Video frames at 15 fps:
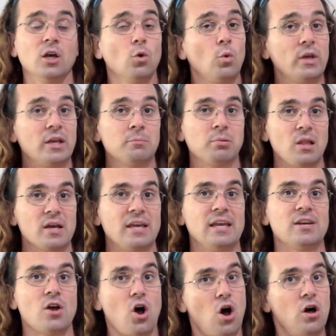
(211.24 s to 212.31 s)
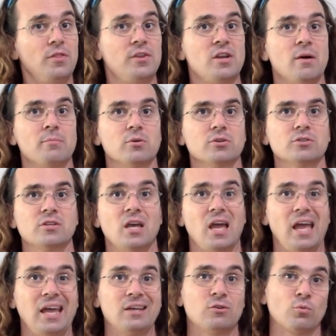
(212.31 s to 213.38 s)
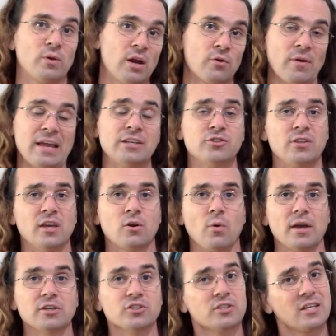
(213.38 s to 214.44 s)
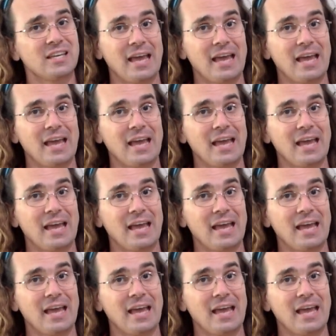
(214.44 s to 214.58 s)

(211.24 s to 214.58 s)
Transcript: We can plug in all the numbers and rearrange the equation to